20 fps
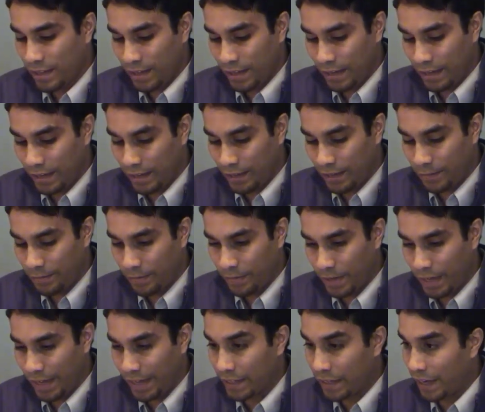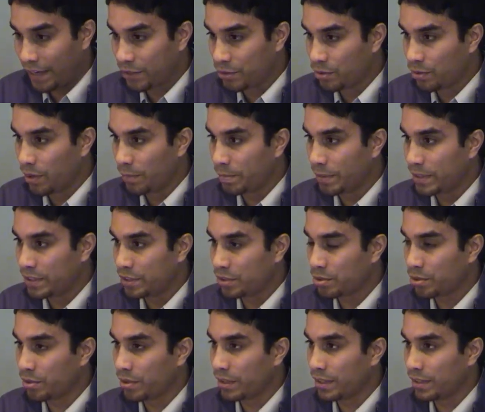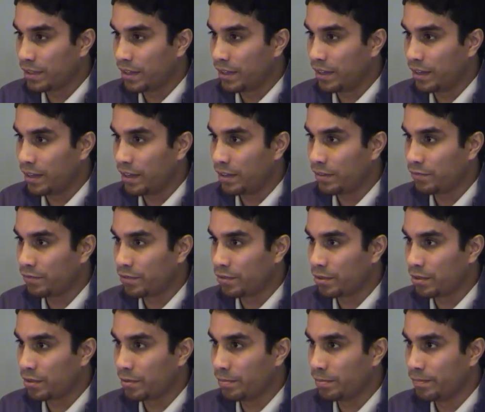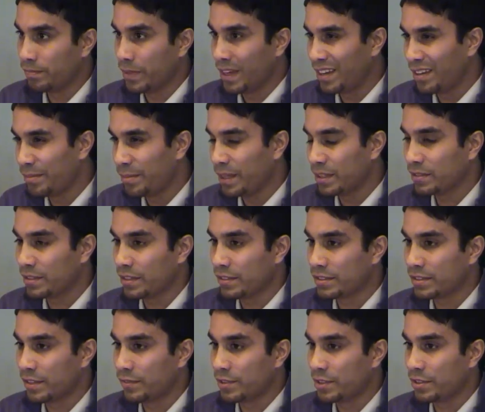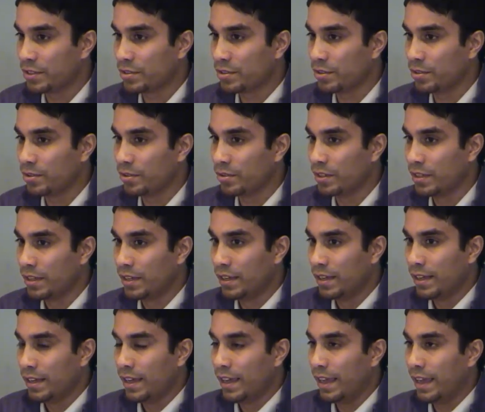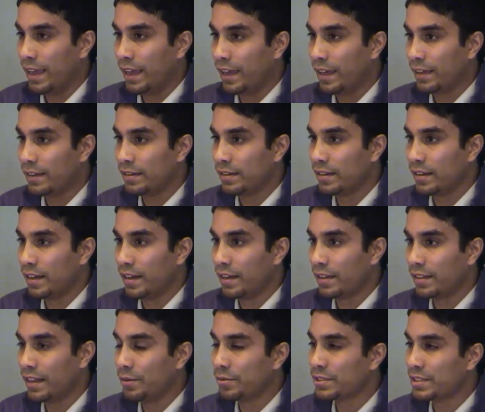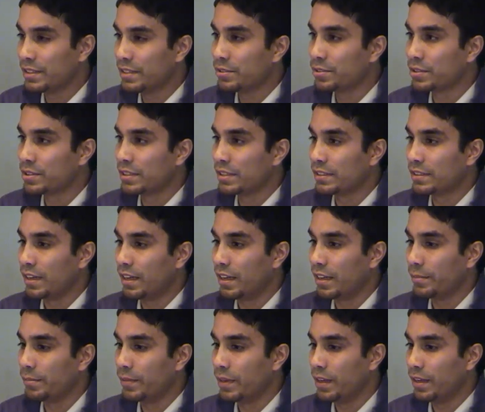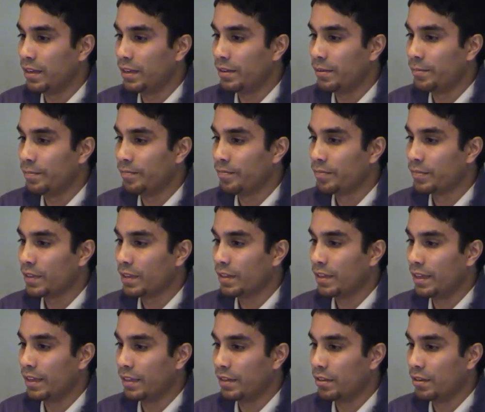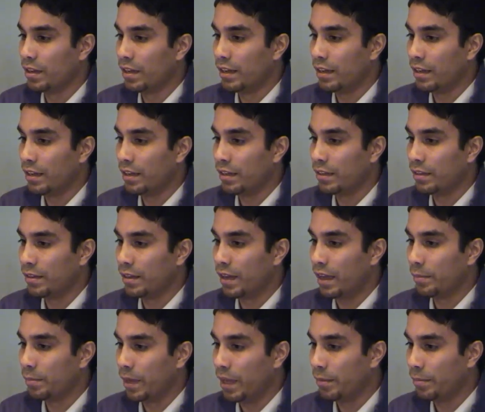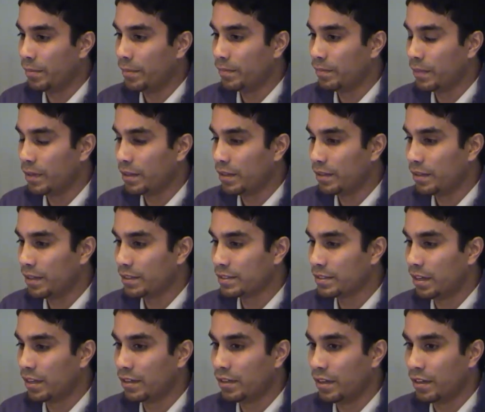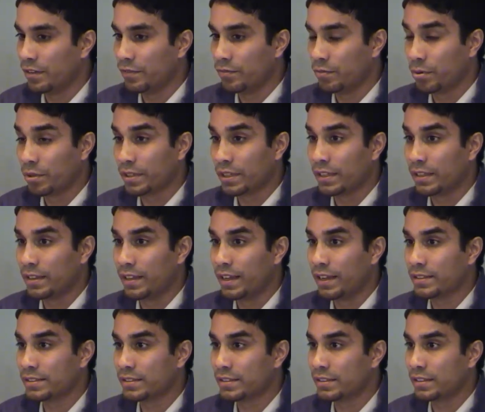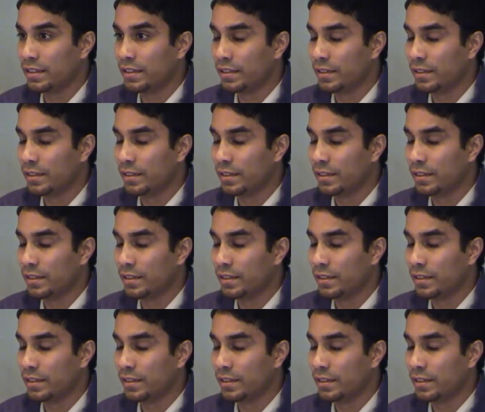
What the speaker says: I grew up in Detroit for about till 7 years old, and that was an interesting time. I'm a son of working class.